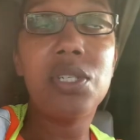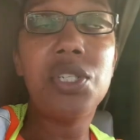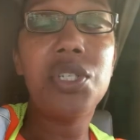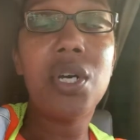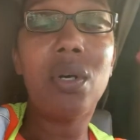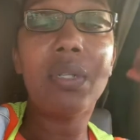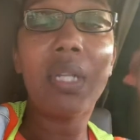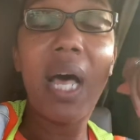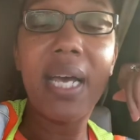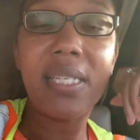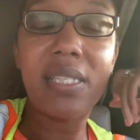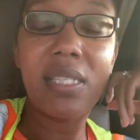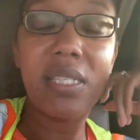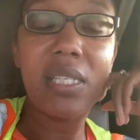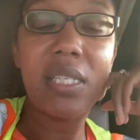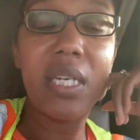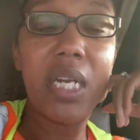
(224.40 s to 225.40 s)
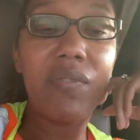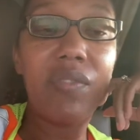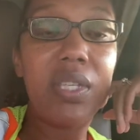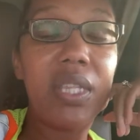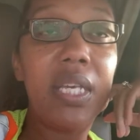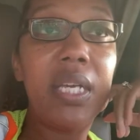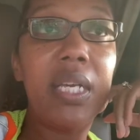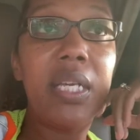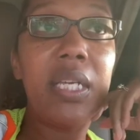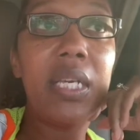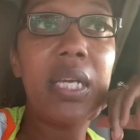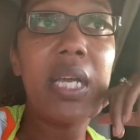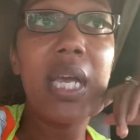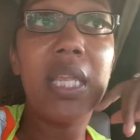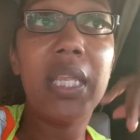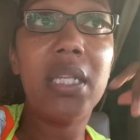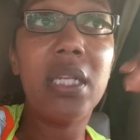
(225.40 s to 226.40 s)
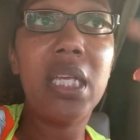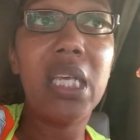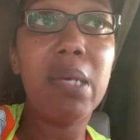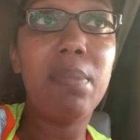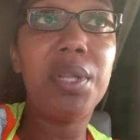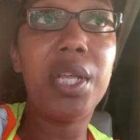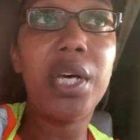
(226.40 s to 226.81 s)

you know, license and everything. And him and